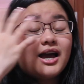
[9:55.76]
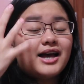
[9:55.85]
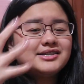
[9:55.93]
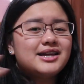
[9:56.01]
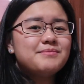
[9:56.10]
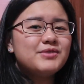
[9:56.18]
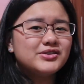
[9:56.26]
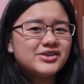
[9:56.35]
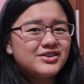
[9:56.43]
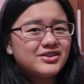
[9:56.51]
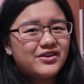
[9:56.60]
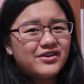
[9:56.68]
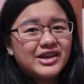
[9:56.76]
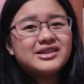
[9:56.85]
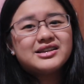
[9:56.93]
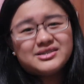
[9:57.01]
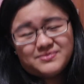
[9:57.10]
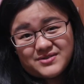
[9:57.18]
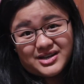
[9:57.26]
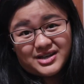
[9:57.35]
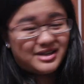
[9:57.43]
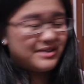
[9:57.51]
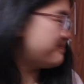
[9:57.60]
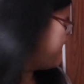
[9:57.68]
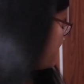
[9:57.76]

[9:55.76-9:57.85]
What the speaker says: as time goes on though, it is pretty good.